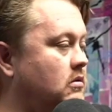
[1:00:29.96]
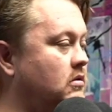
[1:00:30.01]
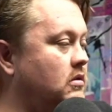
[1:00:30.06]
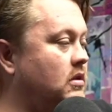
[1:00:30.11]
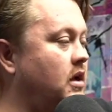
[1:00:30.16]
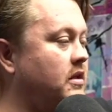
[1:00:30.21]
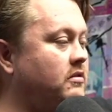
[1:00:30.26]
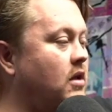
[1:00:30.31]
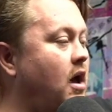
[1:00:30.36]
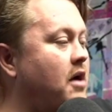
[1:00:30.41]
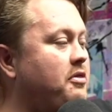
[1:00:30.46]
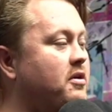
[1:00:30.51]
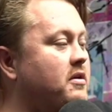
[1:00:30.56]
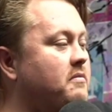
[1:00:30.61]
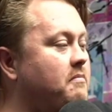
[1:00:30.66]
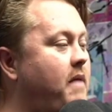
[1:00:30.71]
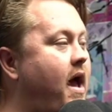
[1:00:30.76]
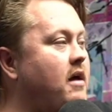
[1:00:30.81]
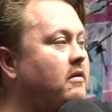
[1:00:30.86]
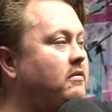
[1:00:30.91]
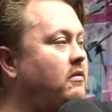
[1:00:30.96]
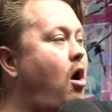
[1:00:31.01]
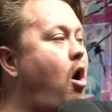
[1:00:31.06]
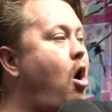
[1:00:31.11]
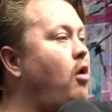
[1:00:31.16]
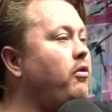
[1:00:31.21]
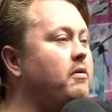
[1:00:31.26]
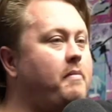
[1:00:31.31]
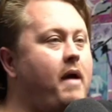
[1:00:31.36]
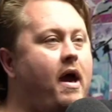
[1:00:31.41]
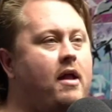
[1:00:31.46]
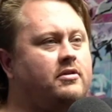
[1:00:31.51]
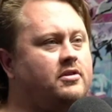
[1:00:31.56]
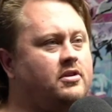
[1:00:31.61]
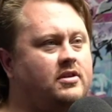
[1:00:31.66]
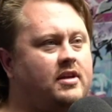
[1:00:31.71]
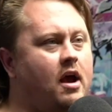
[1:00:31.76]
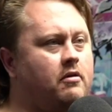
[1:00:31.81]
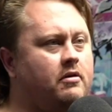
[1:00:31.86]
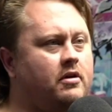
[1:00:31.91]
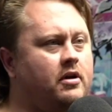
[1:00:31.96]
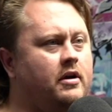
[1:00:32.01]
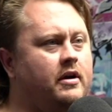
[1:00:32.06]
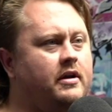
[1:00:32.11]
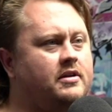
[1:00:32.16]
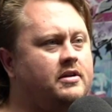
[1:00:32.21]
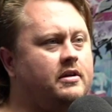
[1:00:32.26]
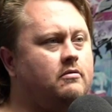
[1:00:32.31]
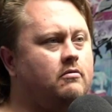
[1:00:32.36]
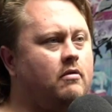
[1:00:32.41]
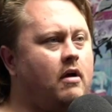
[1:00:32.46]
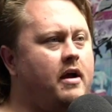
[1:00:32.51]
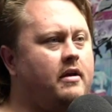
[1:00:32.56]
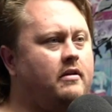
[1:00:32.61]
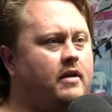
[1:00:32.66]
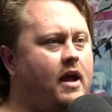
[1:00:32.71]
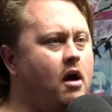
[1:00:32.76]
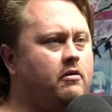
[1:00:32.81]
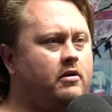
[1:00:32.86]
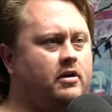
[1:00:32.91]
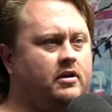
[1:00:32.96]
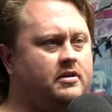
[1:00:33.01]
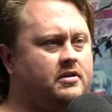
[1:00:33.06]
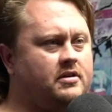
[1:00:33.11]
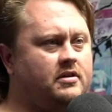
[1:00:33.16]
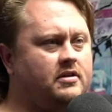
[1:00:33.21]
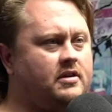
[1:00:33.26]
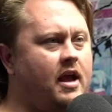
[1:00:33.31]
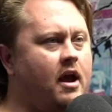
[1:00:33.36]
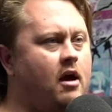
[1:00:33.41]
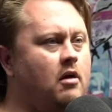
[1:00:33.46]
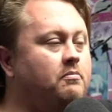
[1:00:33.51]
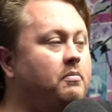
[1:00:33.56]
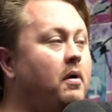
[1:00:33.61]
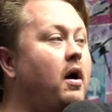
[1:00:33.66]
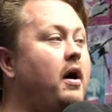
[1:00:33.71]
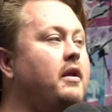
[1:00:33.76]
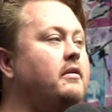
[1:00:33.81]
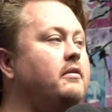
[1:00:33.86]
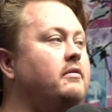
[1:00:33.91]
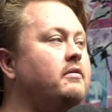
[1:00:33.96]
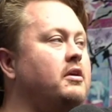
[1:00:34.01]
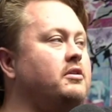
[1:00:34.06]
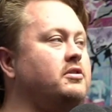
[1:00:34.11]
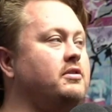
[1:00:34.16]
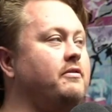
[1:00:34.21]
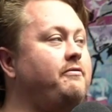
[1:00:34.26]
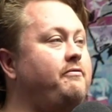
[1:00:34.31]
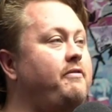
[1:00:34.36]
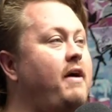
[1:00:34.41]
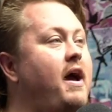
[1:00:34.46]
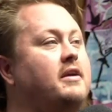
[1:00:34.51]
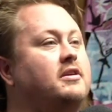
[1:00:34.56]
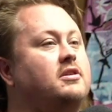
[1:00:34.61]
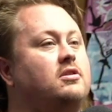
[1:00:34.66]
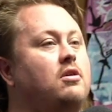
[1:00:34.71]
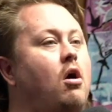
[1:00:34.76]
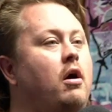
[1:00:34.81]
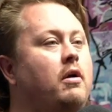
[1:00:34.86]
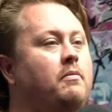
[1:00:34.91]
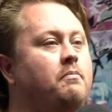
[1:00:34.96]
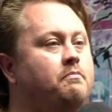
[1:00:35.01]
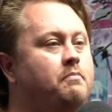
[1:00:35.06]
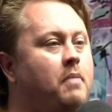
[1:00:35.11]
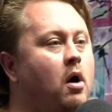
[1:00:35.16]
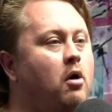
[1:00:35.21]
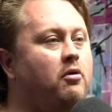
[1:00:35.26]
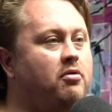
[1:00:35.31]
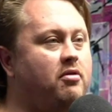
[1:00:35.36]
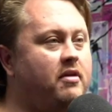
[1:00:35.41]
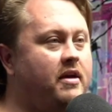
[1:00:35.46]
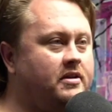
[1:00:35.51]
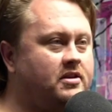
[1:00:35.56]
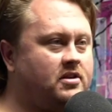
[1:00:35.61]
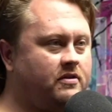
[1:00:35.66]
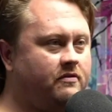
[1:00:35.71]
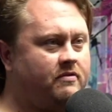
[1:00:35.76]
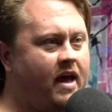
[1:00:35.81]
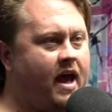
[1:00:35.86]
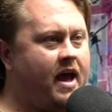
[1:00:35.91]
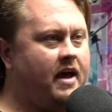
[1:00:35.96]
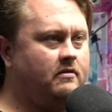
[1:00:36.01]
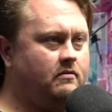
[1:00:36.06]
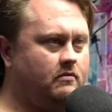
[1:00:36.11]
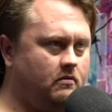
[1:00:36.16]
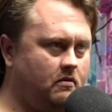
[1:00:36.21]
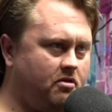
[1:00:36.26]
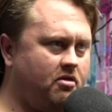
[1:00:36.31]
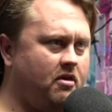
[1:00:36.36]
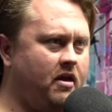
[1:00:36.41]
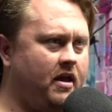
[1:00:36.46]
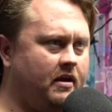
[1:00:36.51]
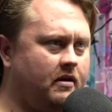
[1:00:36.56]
Nothing. All that matters is how good is it, right? How good does it sound? But there's effects on both ends of that thing.